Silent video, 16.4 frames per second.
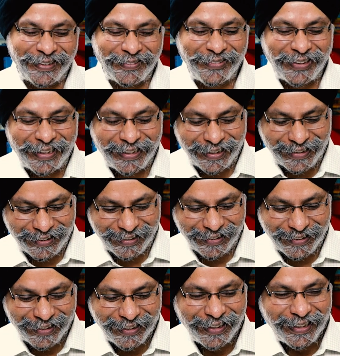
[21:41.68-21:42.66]
Very nice, sir.
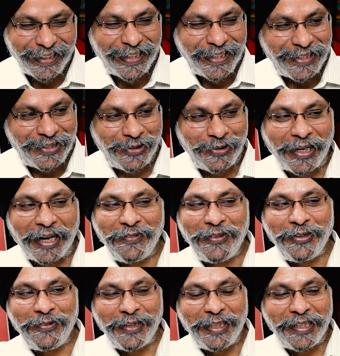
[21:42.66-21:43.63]
So you have
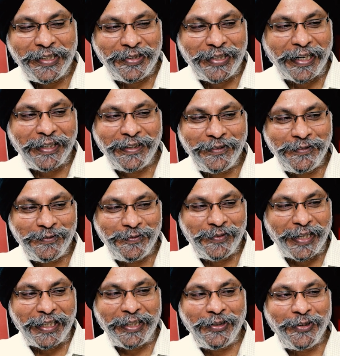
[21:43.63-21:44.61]
this very attractive
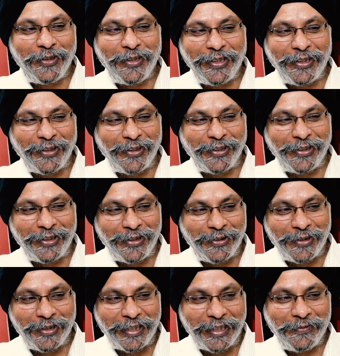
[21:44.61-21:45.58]
marigold on
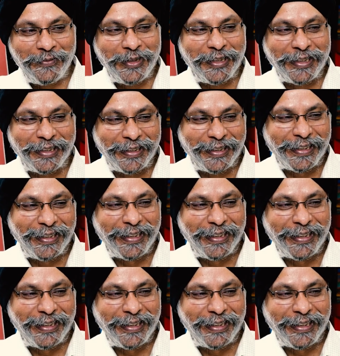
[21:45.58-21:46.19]
your lapel, sir.